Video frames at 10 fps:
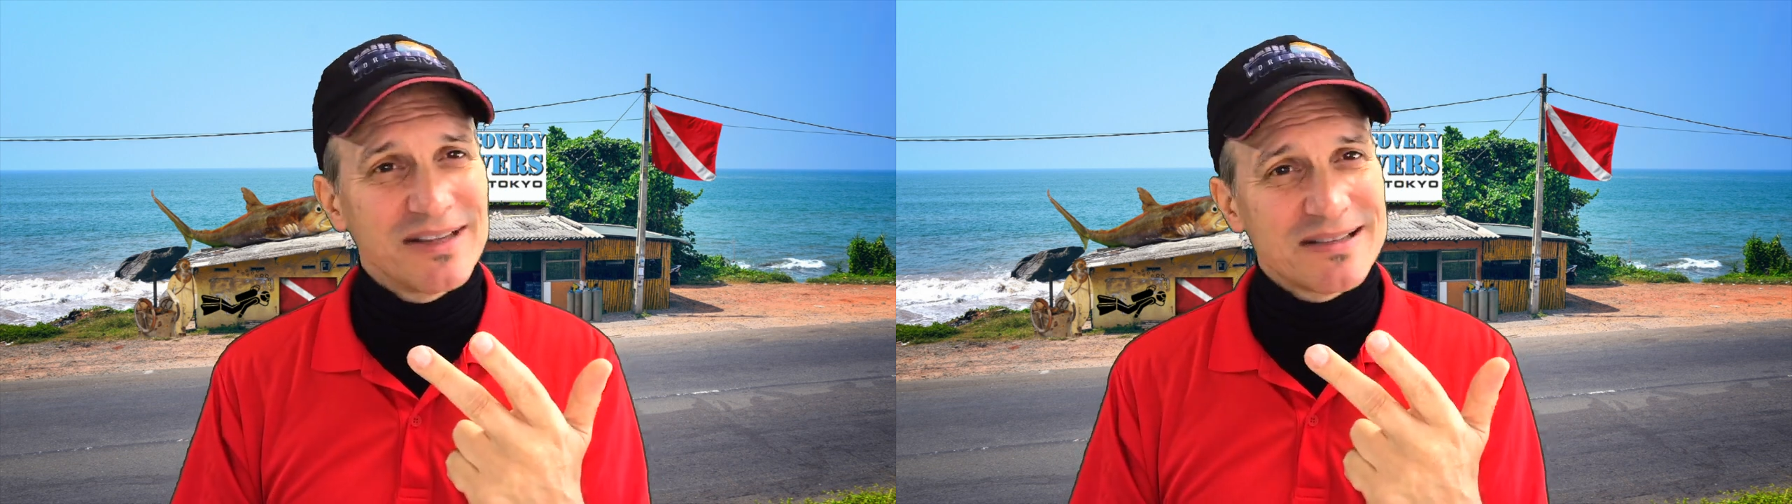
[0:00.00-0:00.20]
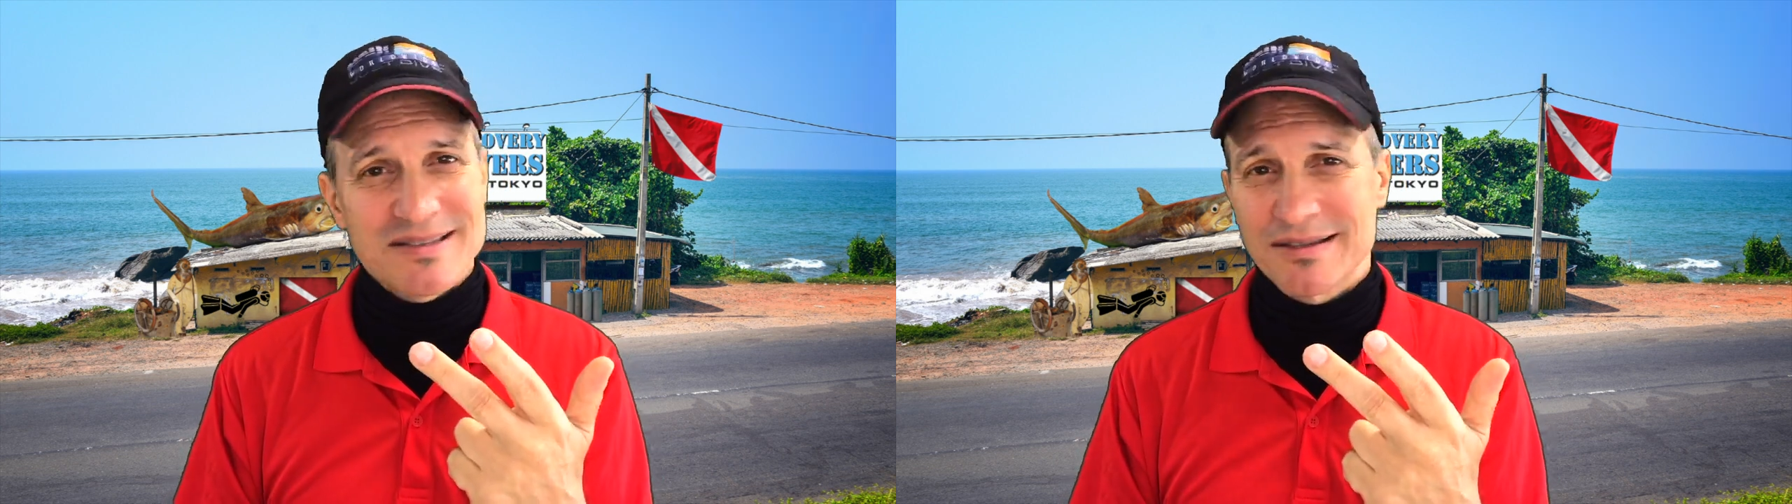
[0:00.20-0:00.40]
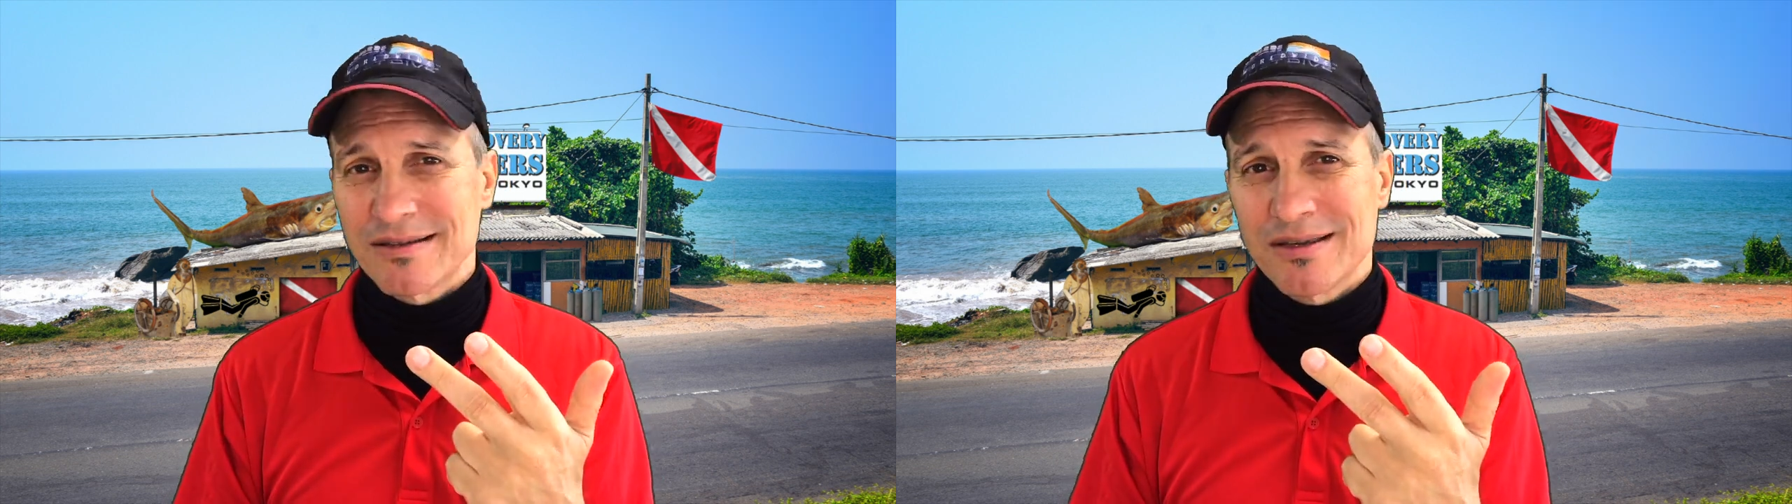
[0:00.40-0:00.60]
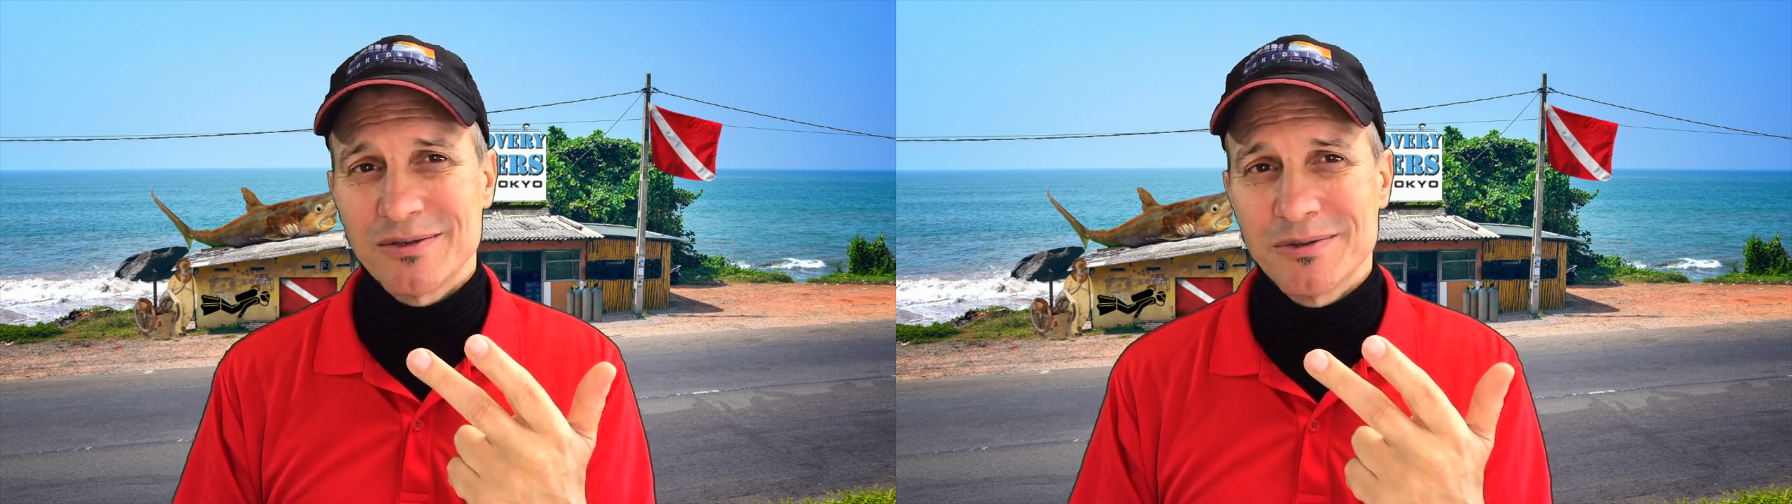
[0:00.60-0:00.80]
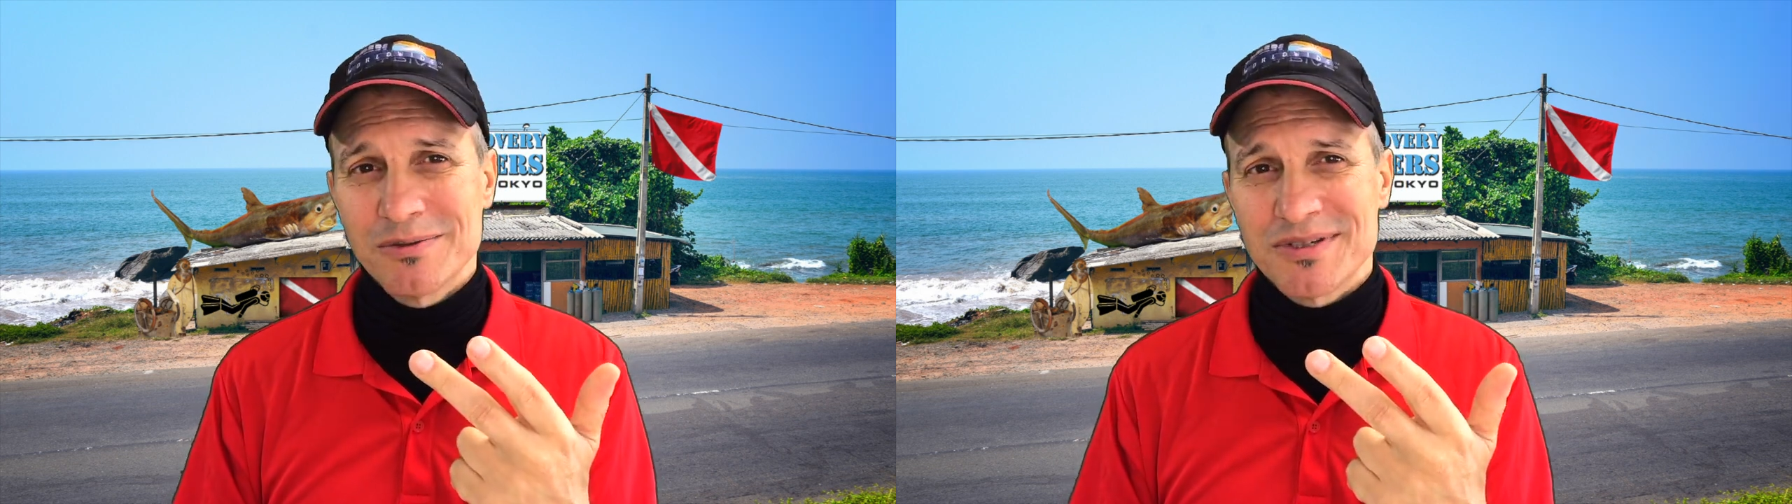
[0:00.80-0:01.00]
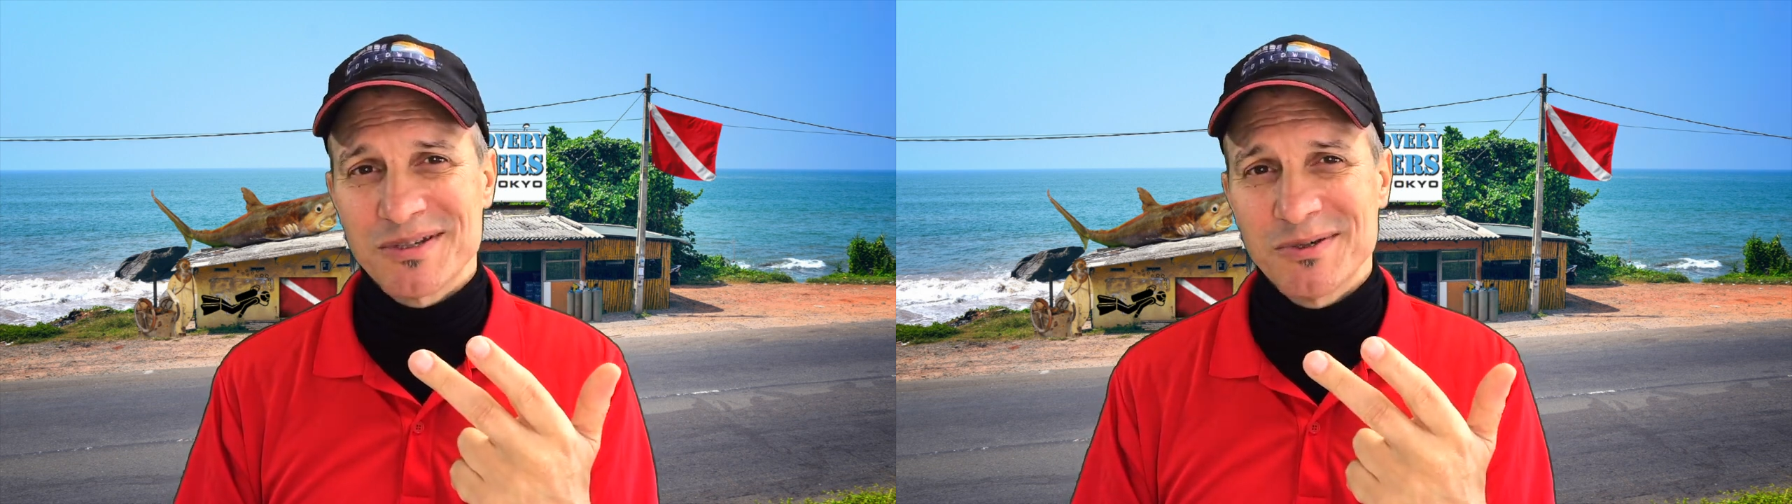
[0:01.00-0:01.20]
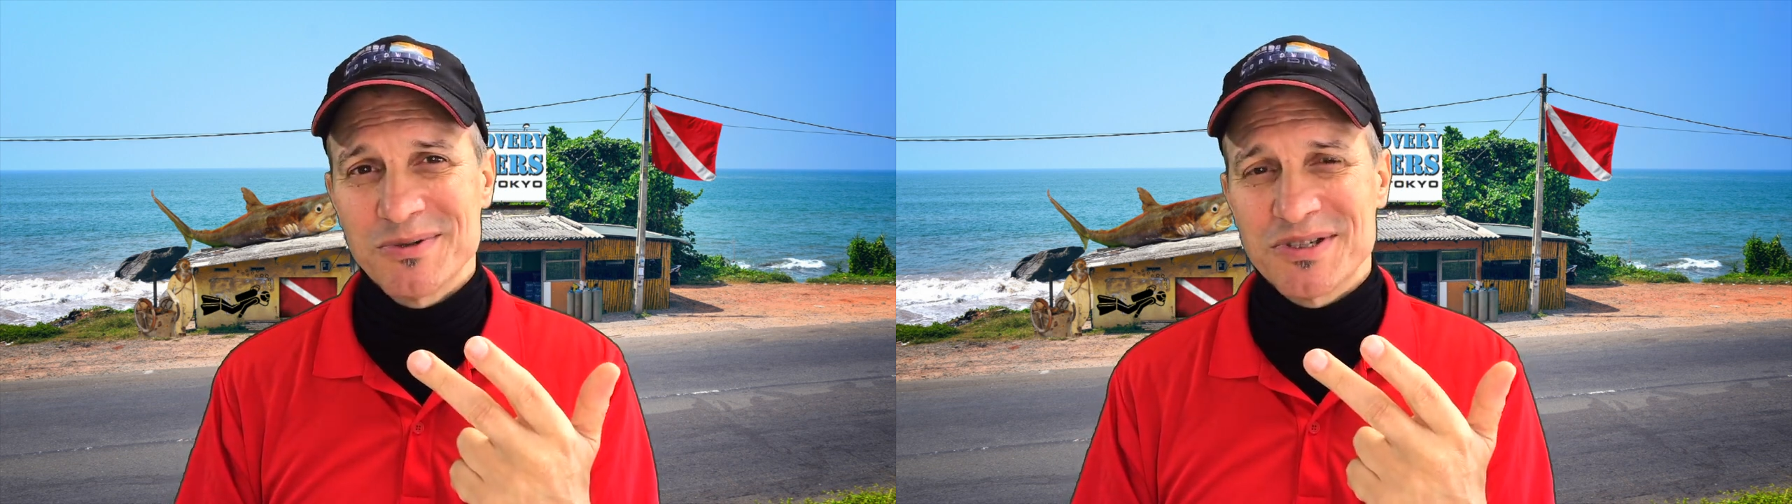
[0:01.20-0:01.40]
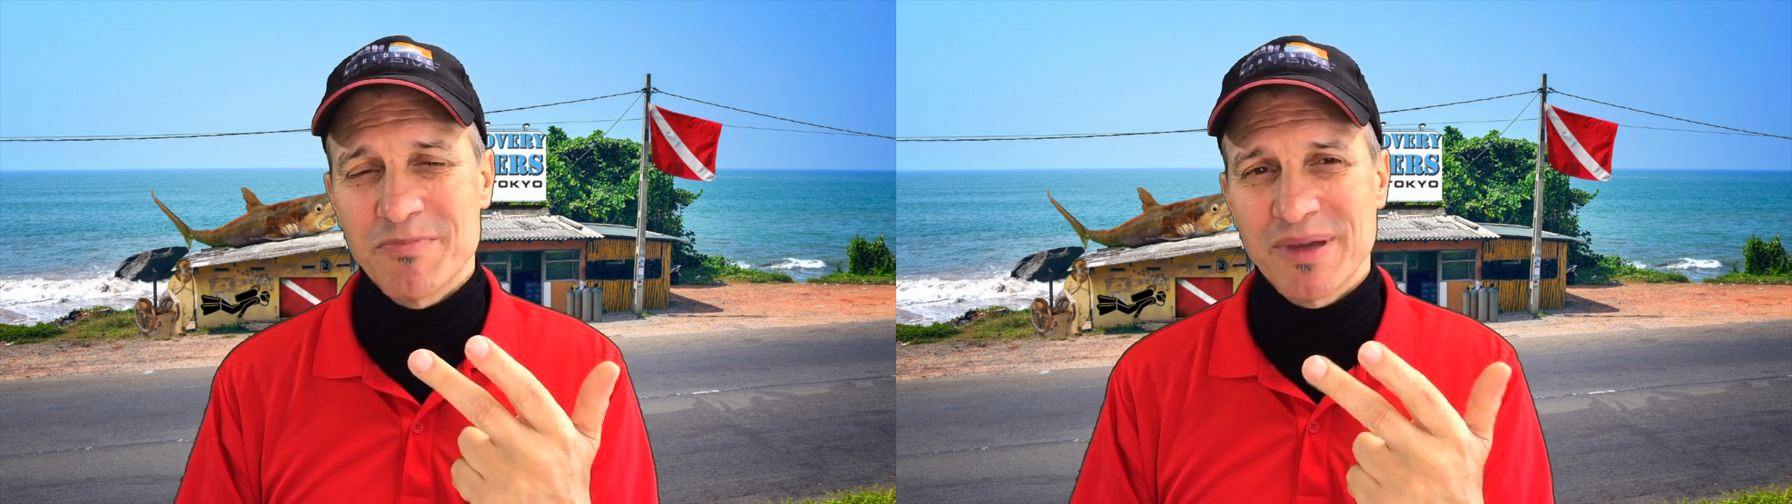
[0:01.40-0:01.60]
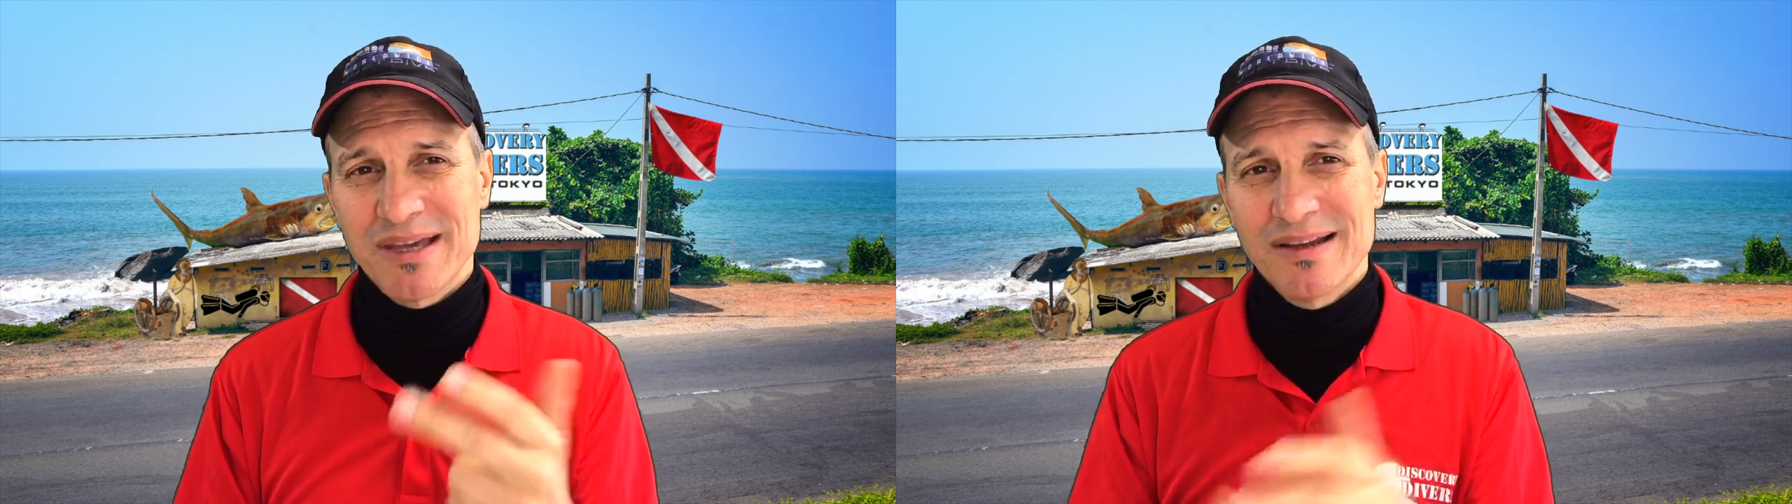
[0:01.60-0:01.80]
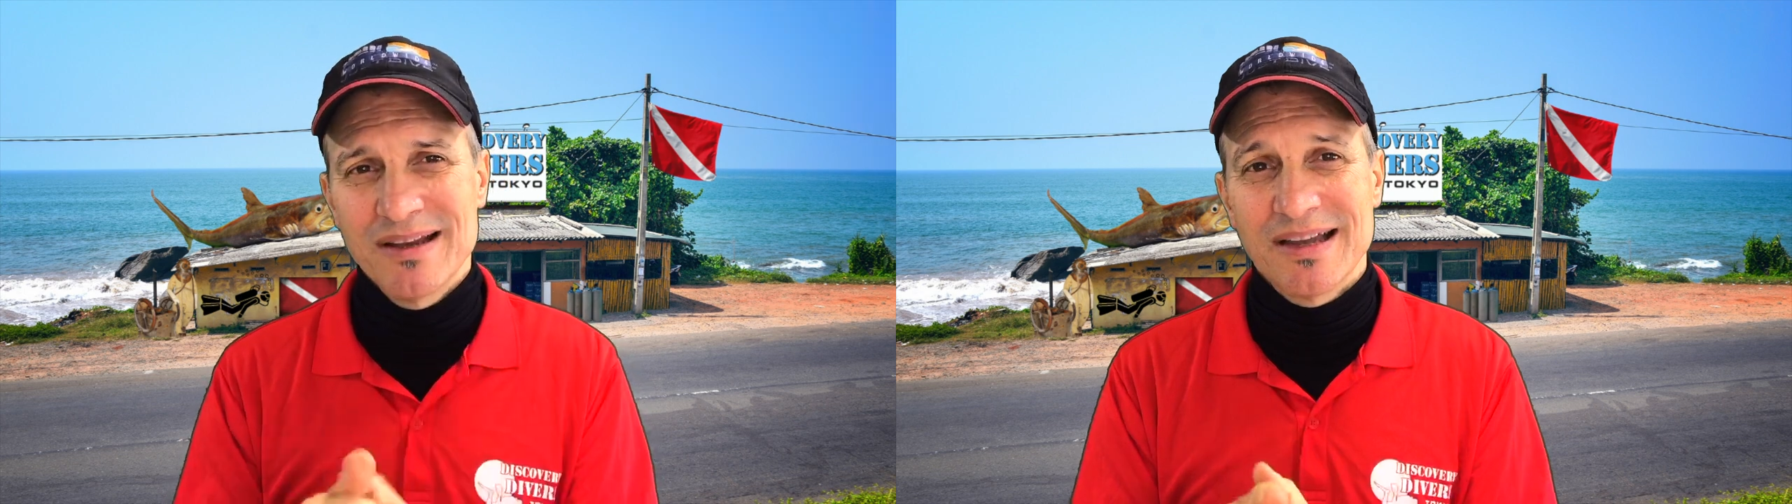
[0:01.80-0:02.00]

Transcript: That's a huge, huge debate,